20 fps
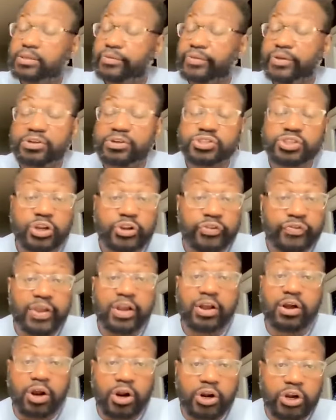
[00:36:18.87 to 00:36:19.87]
There,
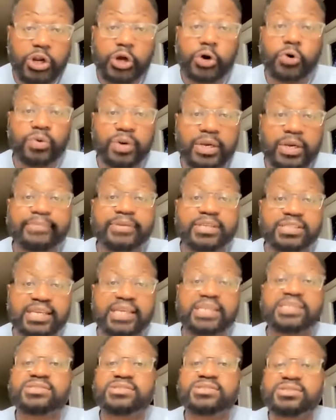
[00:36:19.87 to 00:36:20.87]
there are no
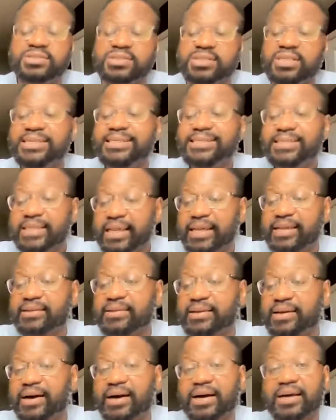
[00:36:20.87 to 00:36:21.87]
limitations
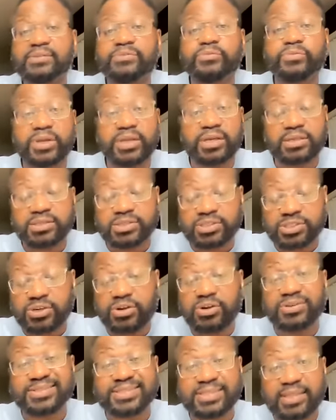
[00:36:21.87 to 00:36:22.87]
in God when it
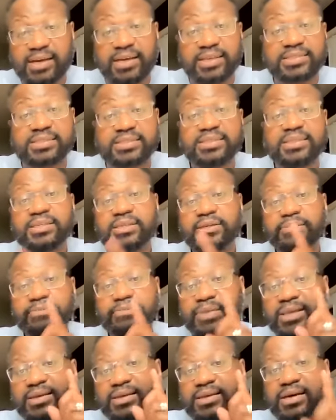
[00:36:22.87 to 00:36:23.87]
concerns us
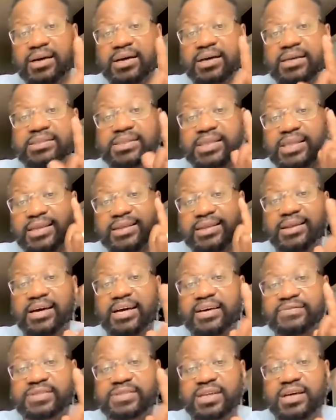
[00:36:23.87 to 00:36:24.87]
because he
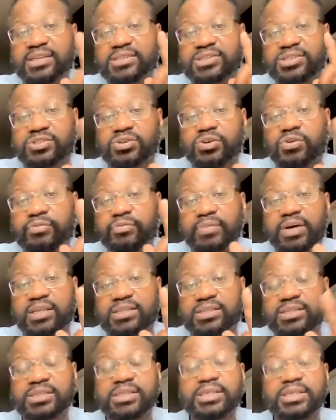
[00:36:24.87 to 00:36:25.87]
loves us so
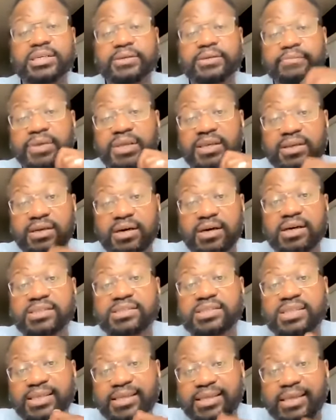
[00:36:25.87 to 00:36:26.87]
much,
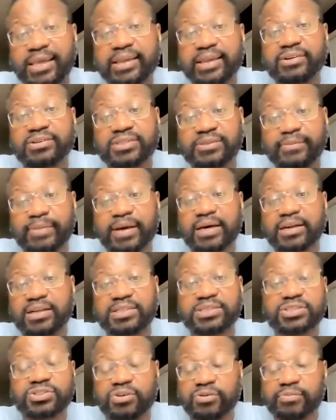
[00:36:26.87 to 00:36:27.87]
because he cares about
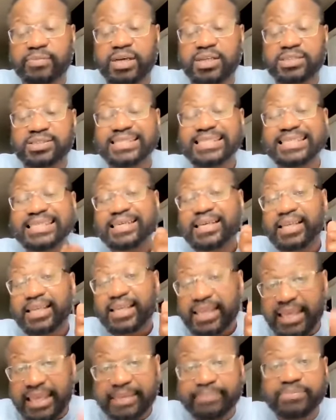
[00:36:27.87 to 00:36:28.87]
us so much.
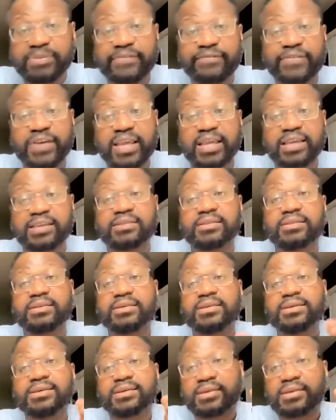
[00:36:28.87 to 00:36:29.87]
Keep the faith,
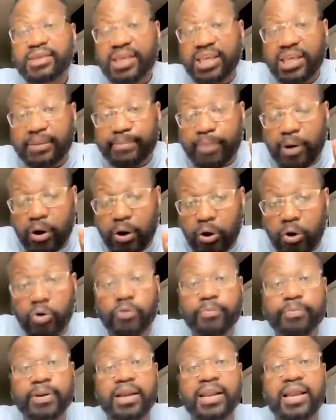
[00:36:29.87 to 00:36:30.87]
keep
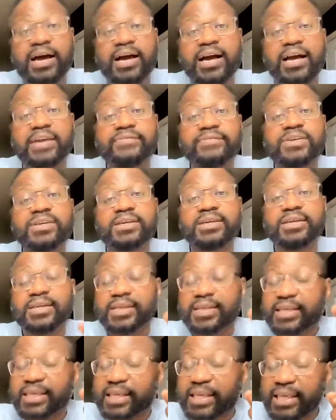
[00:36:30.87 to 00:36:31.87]
hope alive,
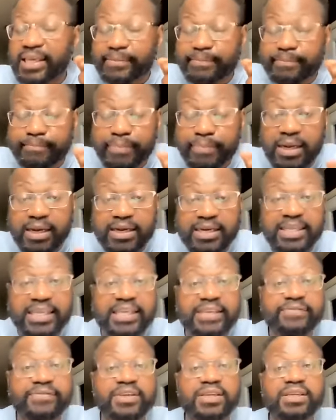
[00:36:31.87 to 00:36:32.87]
keep
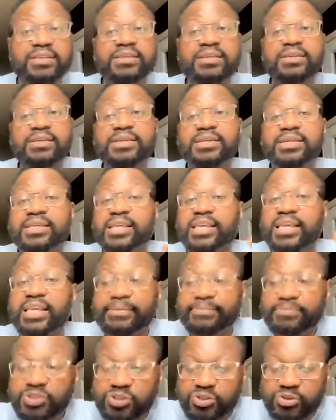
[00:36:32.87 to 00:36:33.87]
believing,
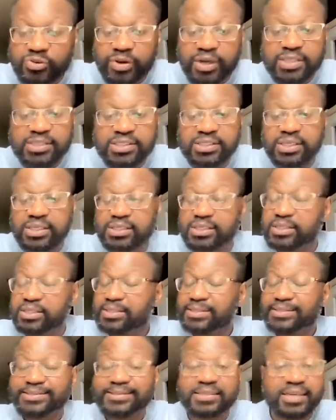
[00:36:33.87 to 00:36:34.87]
keep trusting.
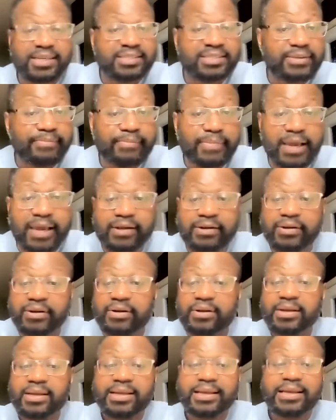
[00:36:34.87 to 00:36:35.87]
Doesn't
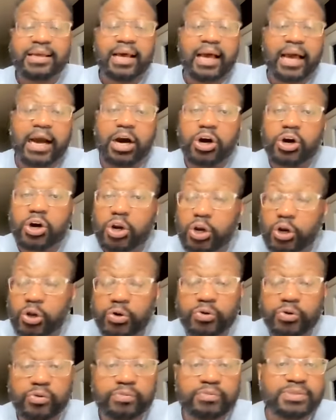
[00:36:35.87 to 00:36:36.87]
matter how
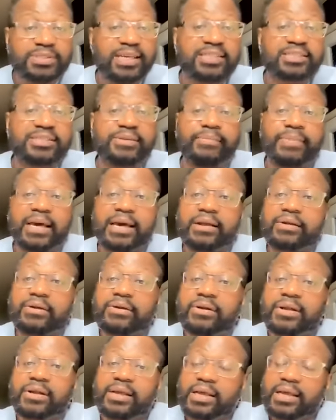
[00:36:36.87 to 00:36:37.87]
gloom, doesn't
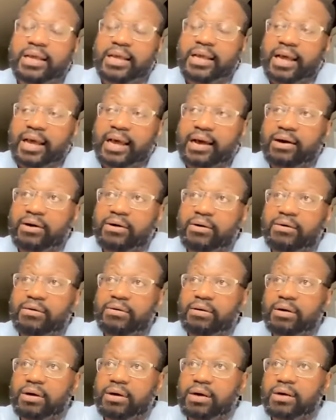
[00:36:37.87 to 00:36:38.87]
matter how
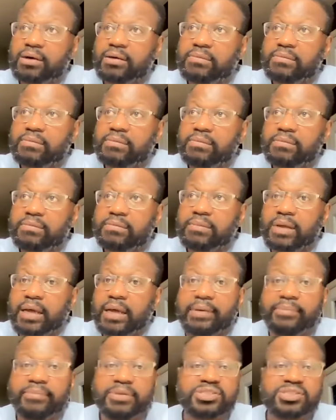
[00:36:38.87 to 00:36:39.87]
uh,
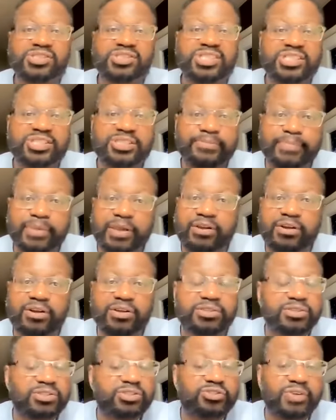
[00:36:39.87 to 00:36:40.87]
how much
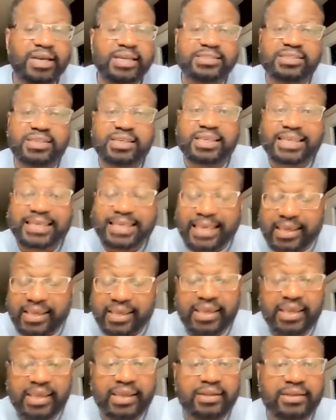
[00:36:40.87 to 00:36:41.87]
despair tries to
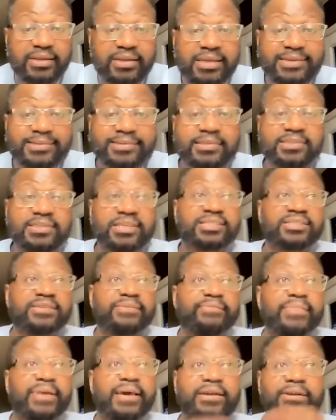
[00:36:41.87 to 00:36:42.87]
kick in.
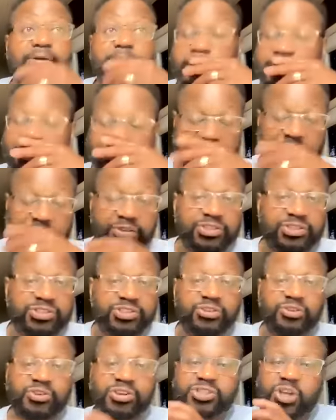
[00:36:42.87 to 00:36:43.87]
Doesn't matter if you're
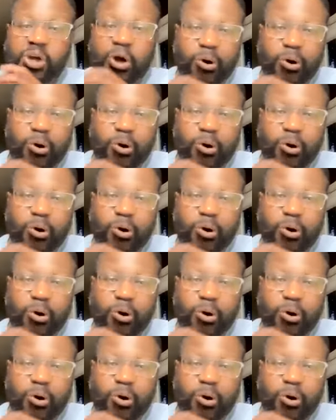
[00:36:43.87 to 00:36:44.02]
discouraged.